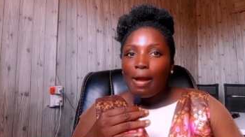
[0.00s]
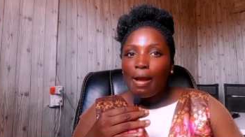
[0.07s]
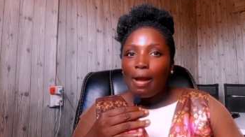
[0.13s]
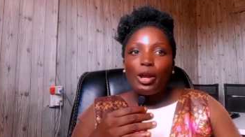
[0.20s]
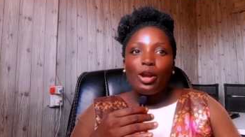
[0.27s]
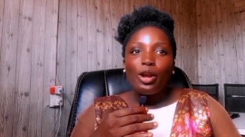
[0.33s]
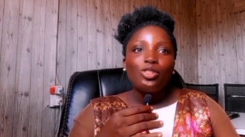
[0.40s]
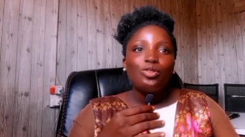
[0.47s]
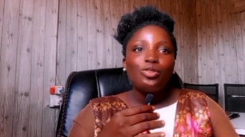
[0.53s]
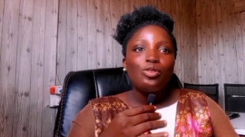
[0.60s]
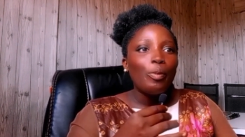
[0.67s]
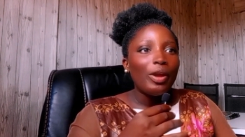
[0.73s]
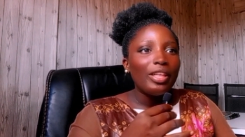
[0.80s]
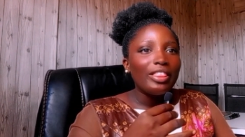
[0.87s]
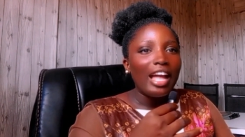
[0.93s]
But it got to a
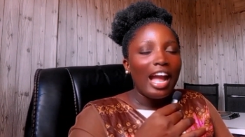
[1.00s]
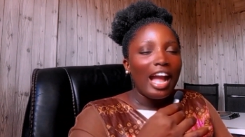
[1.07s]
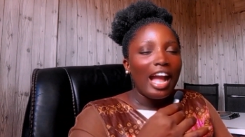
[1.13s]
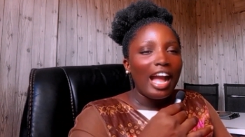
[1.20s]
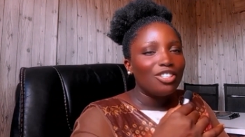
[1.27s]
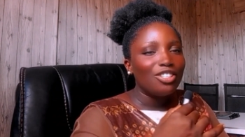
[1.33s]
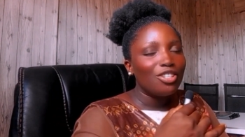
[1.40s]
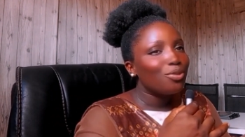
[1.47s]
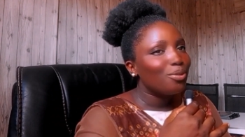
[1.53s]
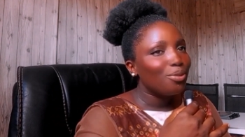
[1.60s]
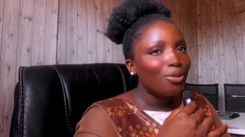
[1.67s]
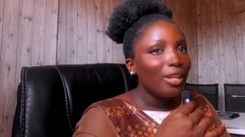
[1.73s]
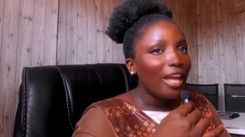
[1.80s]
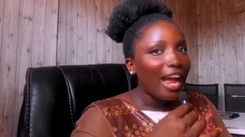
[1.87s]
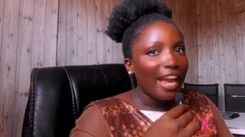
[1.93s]
point that I just
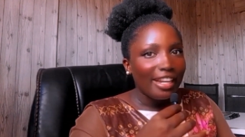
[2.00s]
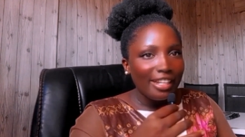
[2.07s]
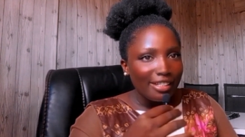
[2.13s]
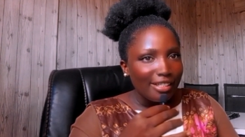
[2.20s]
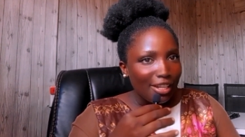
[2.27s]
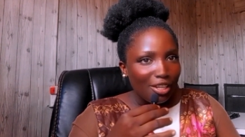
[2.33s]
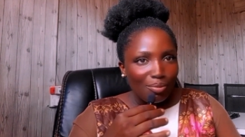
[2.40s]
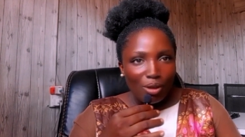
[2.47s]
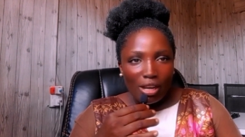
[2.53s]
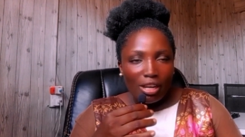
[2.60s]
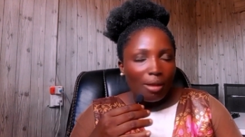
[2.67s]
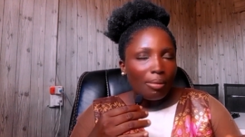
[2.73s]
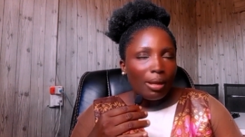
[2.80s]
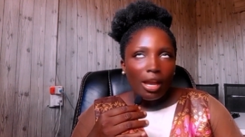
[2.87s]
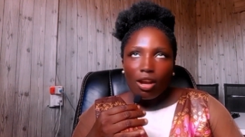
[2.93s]
couldn't hide it anymore
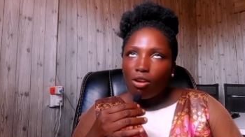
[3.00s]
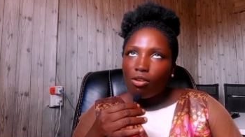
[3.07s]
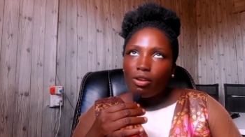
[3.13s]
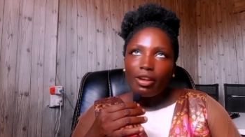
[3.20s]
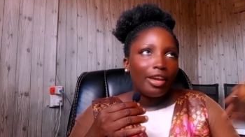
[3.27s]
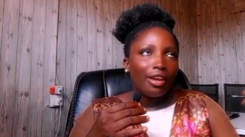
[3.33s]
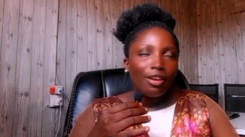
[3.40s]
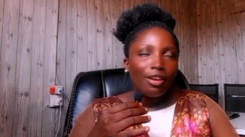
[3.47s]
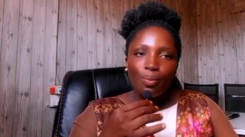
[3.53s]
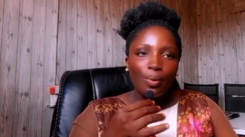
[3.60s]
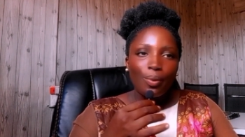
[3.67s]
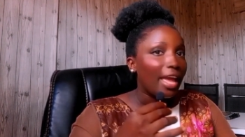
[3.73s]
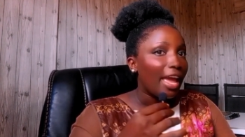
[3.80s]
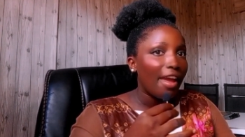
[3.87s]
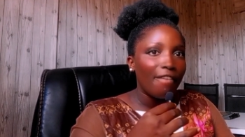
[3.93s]
and I'm like, okay,
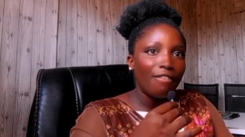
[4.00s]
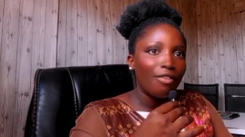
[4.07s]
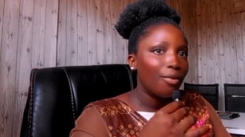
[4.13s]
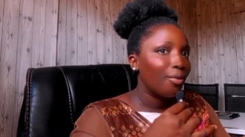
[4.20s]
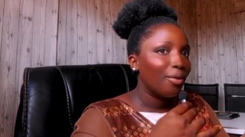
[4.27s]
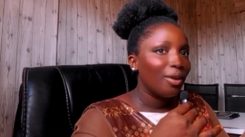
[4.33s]
whatever.